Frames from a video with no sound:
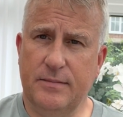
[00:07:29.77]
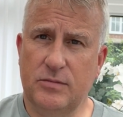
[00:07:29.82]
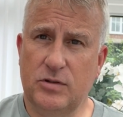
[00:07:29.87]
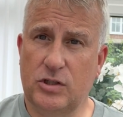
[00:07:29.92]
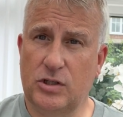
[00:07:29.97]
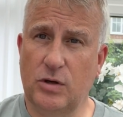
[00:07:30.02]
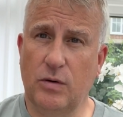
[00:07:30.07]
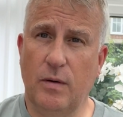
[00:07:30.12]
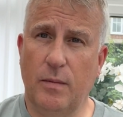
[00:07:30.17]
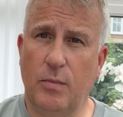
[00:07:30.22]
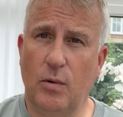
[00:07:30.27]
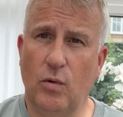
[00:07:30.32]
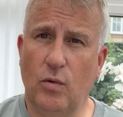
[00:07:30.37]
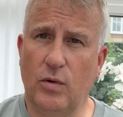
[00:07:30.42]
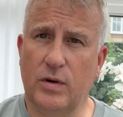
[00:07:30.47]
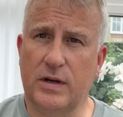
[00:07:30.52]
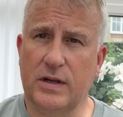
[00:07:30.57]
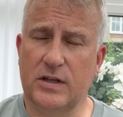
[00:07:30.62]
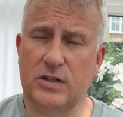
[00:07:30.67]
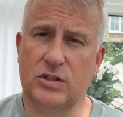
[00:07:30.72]
to a
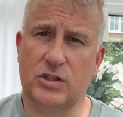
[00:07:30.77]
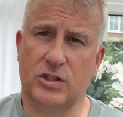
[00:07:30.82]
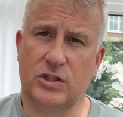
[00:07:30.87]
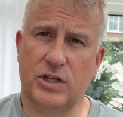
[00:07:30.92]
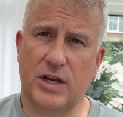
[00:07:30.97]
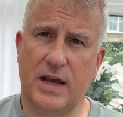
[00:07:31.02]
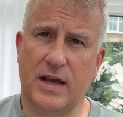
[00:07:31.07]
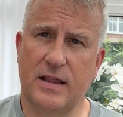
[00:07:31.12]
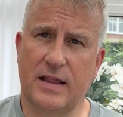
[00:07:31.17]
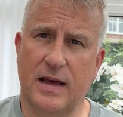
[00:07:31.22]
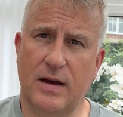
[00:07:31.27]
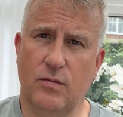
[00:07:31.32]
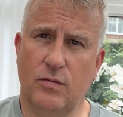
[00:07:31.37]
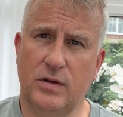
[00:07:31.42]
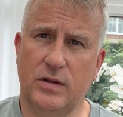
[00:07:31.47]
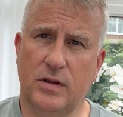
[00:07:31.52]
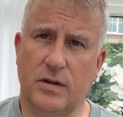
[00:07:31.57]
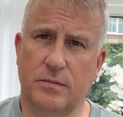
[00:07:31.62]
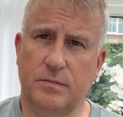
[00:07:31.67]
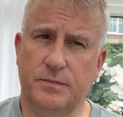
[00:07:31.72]
board, and to share that
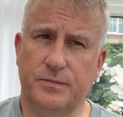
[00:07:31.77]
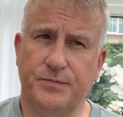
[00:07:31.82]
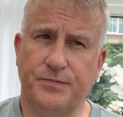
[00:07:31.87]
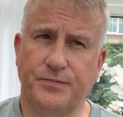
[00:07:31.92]
with them.